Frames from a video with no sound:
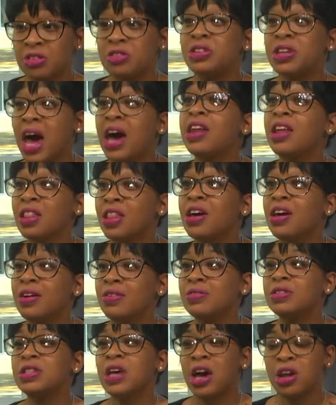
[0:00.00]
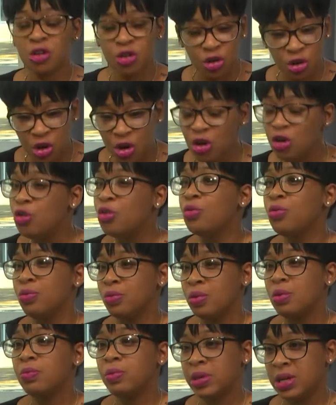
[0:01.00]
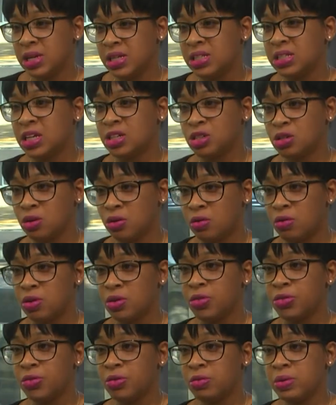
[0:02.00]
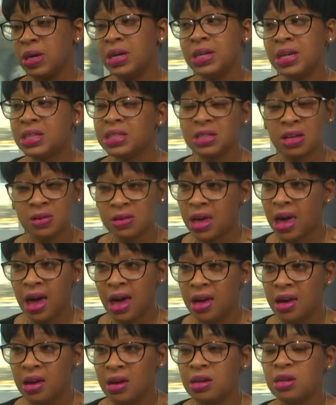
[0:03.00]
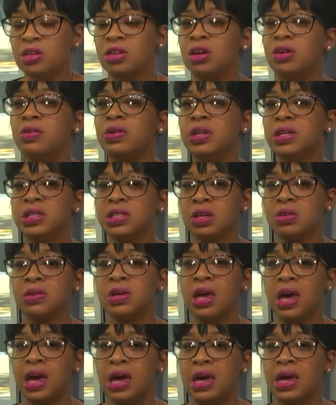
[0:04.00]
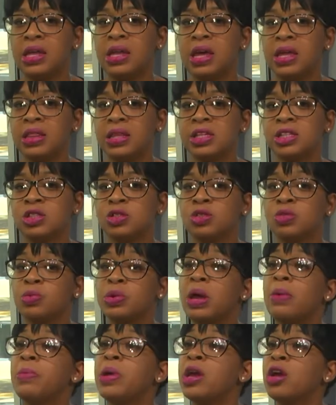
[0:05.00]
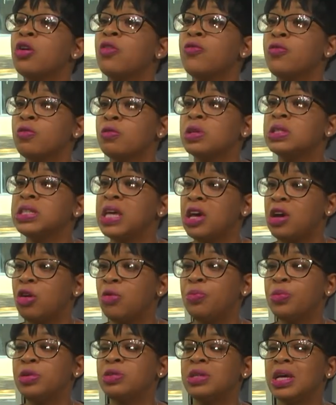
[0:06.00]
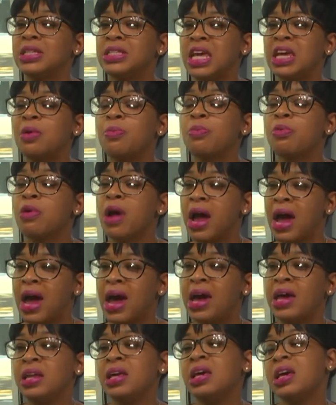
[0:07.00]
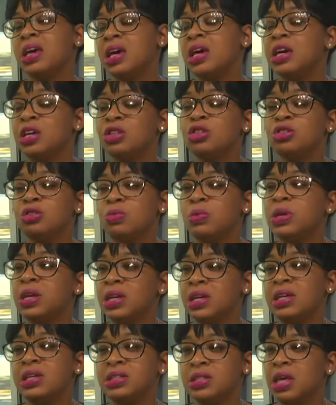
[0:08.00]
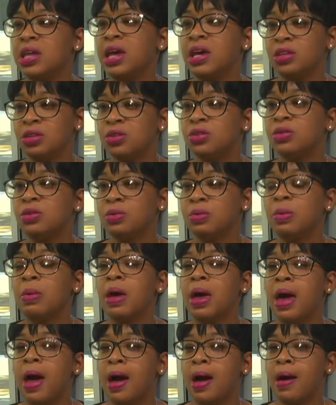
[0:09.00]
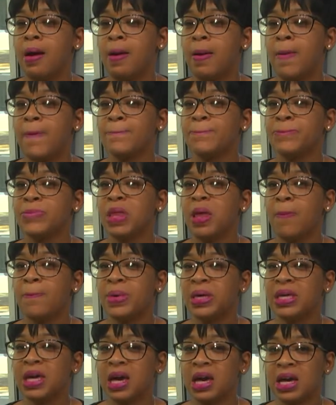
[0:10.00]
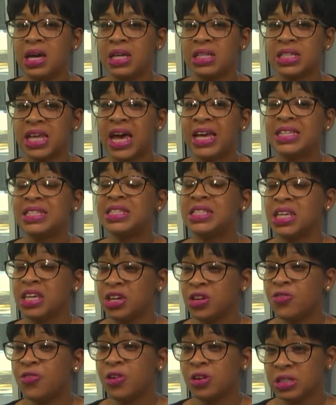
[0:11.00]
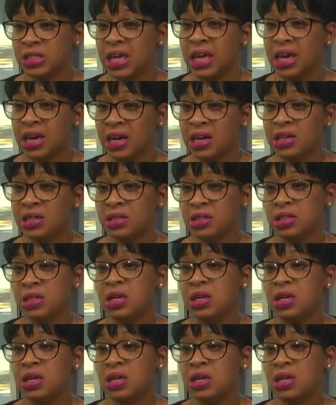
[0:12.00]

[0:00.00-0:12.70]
not alone. So I know what it is that you're going through, and it's okay, and it's okay. And that this is what I'm here for, to help you. So I take pride into what it is that I do, because I see it firsthand,